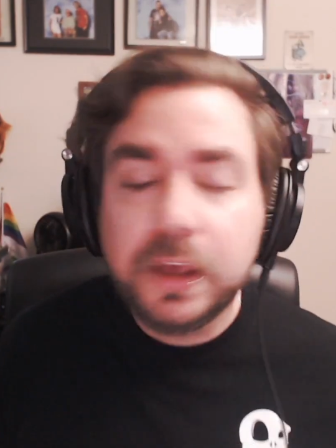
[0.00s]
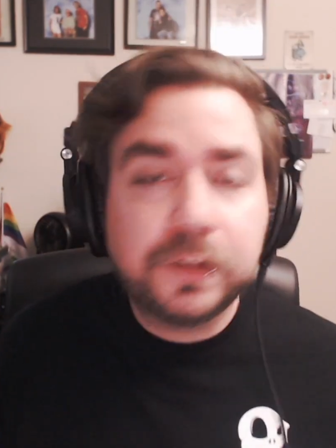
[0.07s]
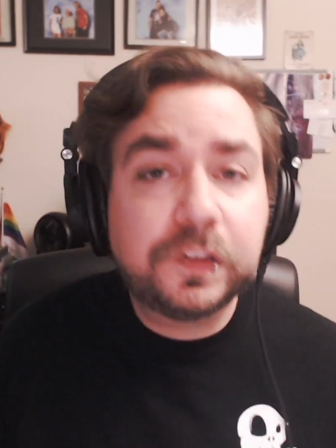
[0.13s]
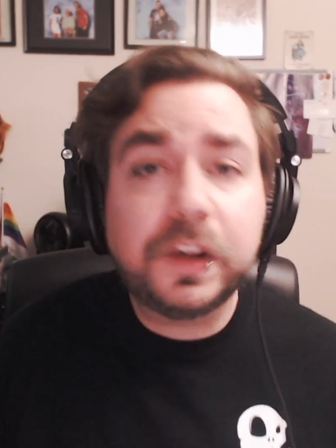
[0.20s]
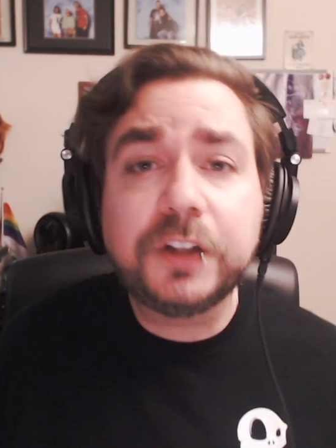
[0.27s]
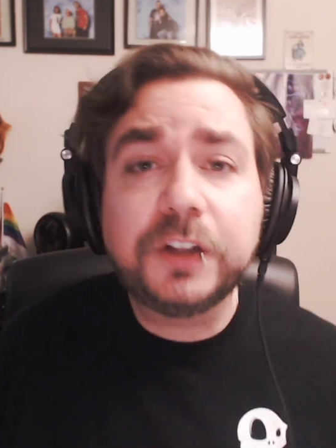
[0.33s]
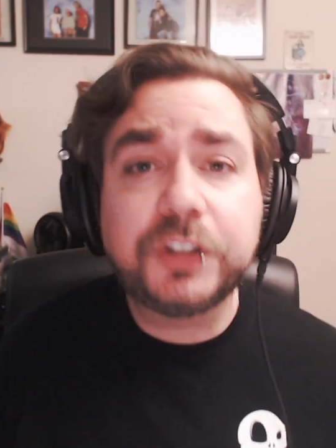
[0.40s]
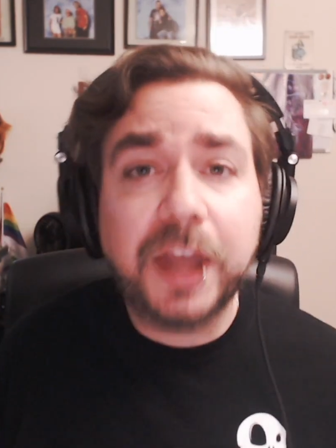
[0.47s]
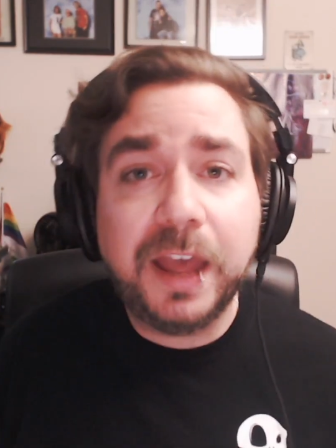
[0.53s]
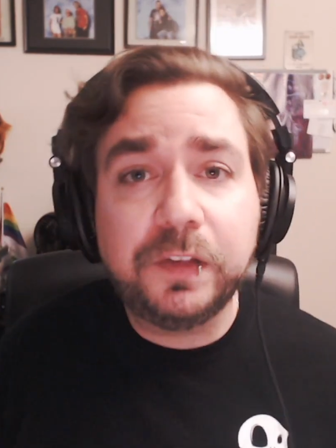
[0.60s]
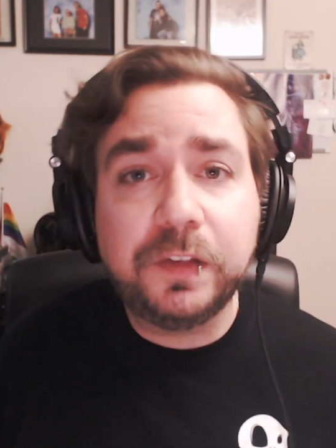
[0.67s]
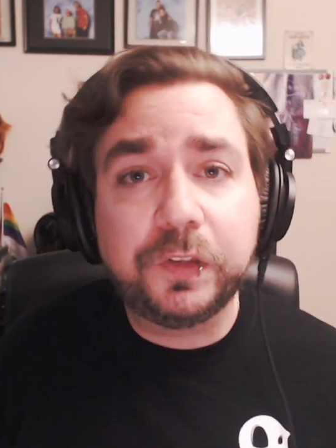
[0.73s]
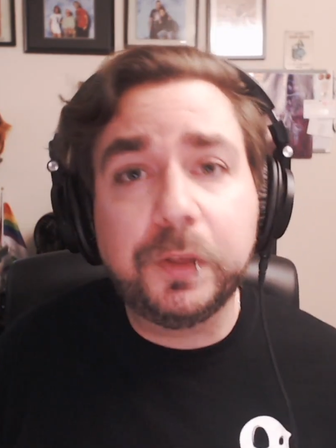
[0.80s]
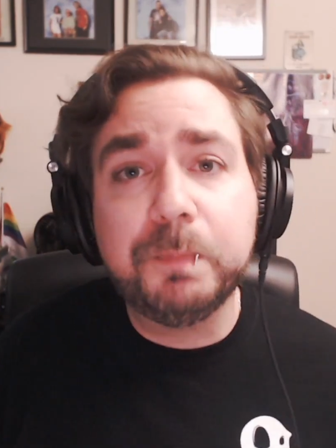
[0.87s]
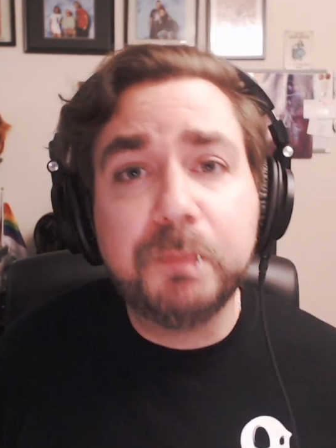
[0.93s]
such
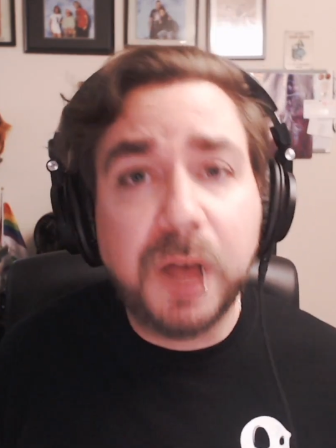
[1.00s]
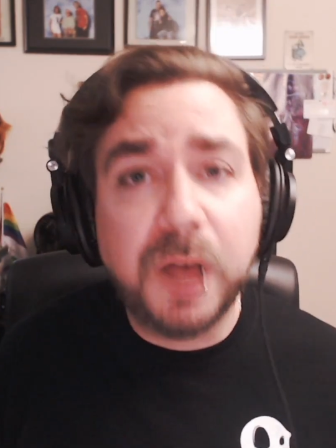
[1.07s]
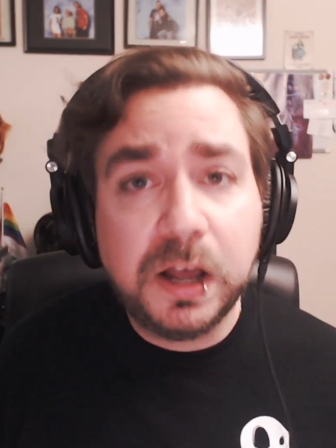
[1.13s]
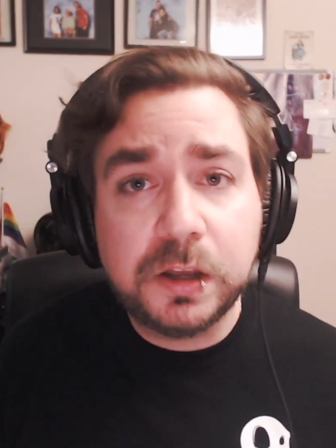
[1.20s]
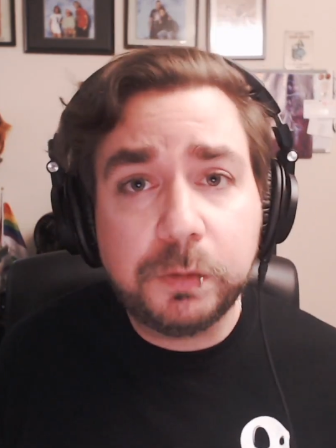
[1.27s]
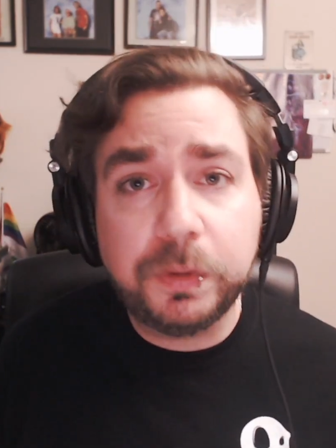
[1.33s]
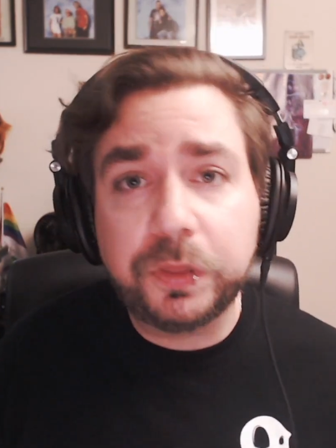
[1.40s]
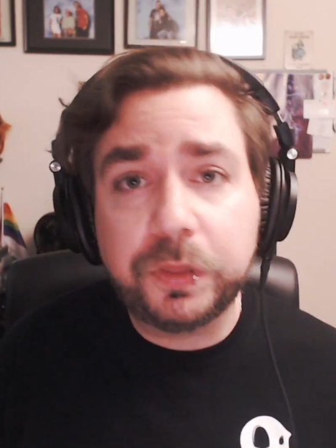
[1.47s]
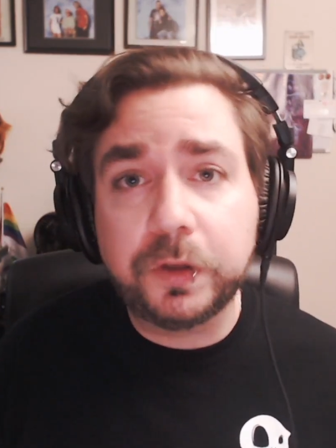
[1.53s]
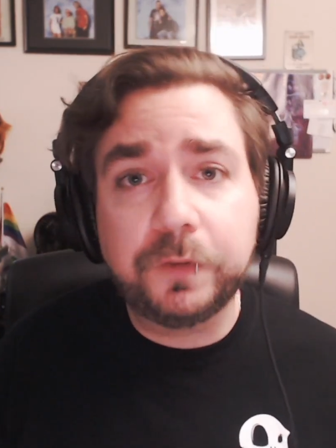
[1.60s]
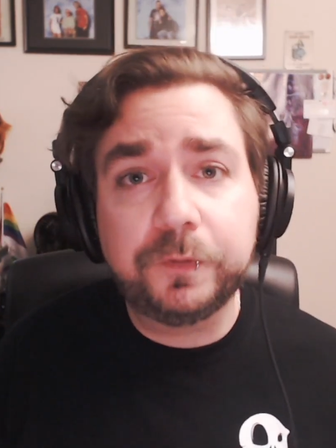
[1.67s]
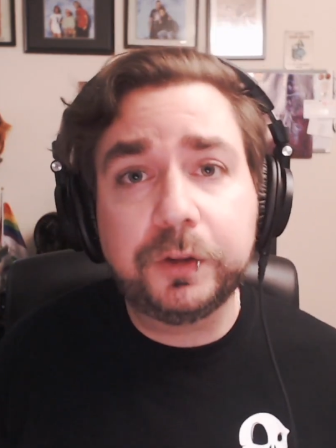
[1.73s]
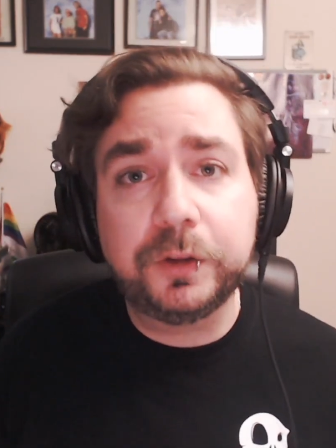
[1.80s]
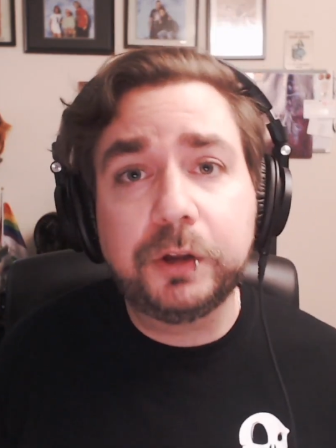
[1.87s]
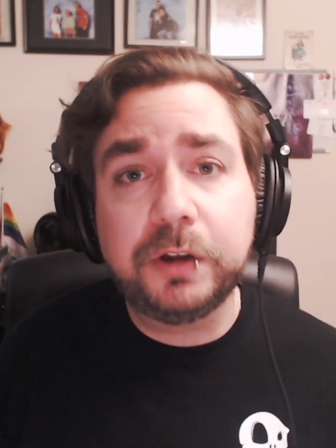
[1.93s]
as the monk with their
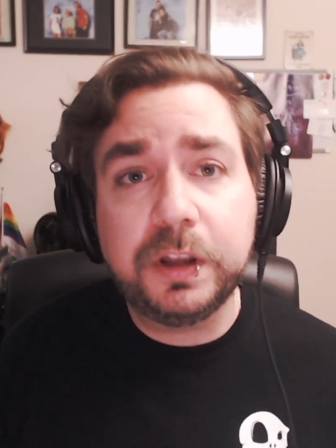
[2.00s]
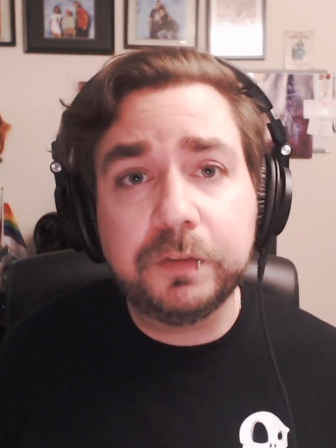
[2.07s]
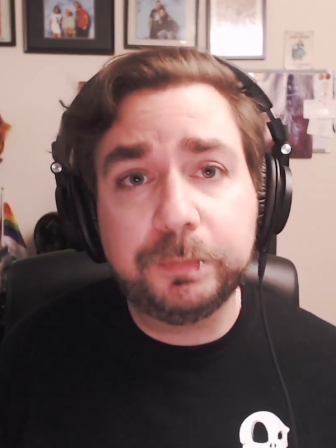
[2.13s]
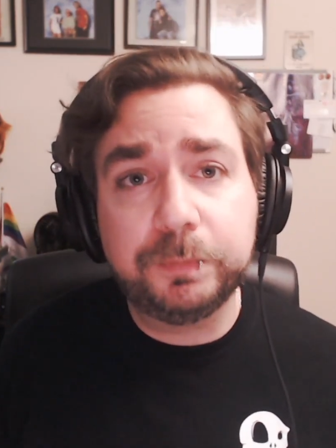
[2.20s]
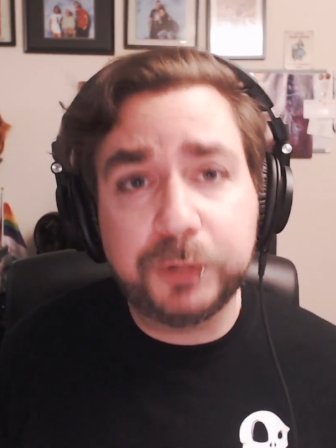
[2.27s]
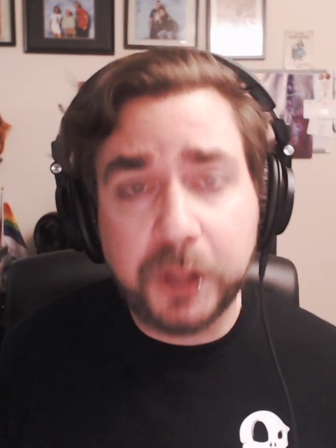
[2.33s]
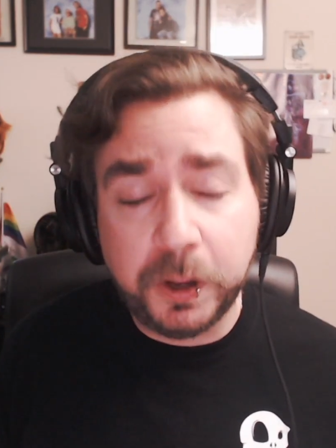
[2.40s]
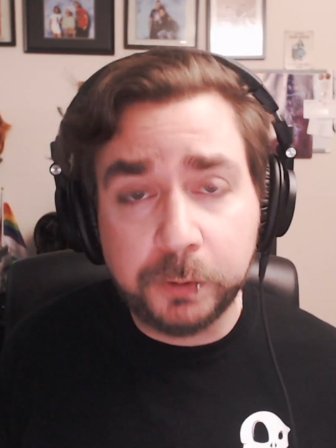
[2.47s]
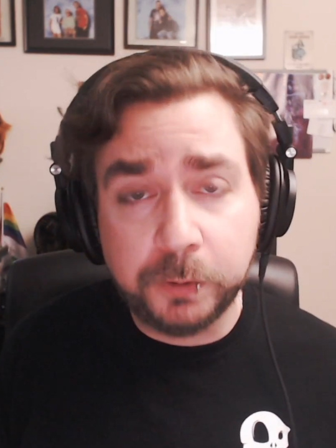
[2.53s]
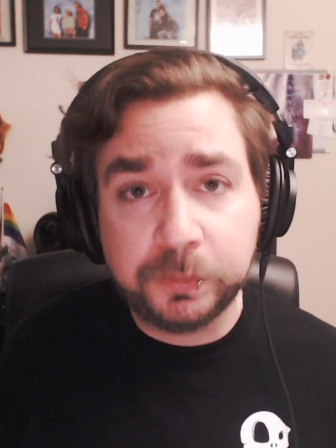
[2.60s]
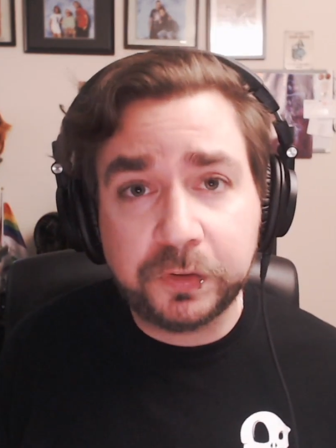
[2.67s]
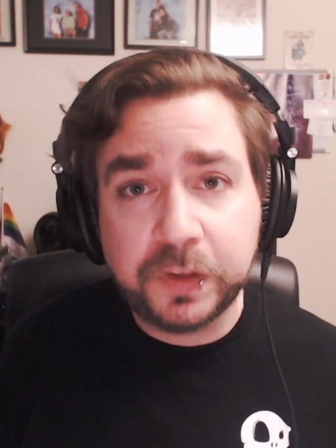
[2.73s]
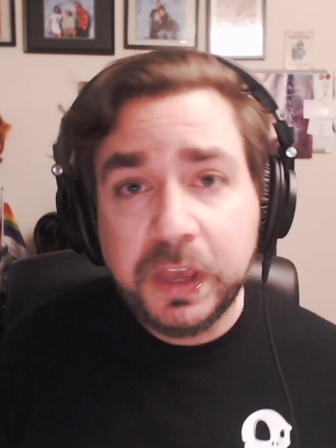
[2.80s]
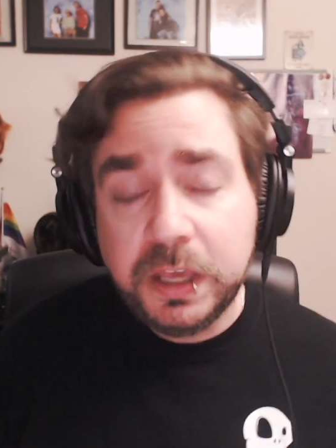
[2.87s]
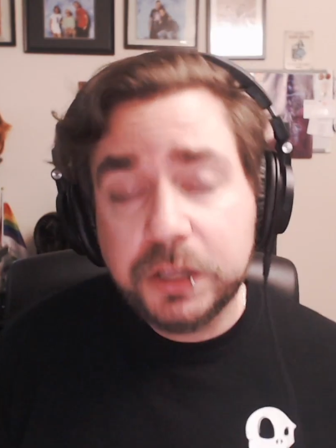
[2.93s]
flurry of
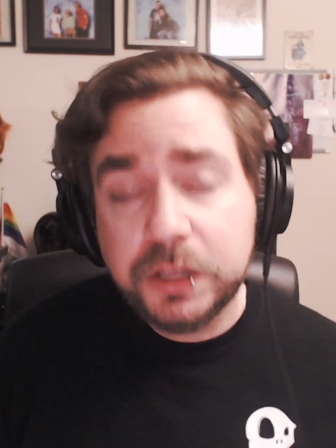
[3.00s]
blows.